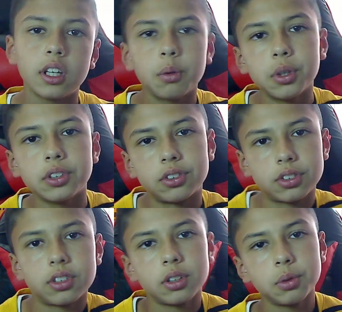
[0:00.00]
It
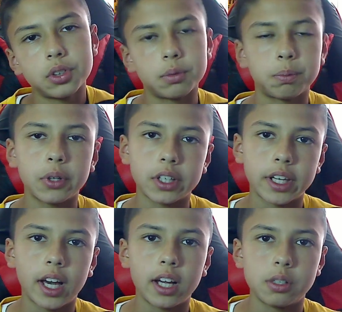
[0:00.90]
was a pretty
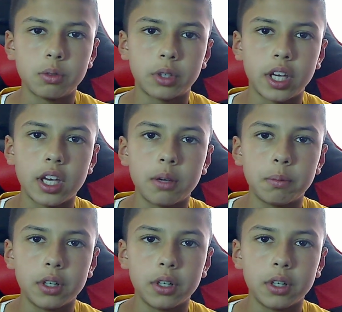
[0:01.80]
casual game,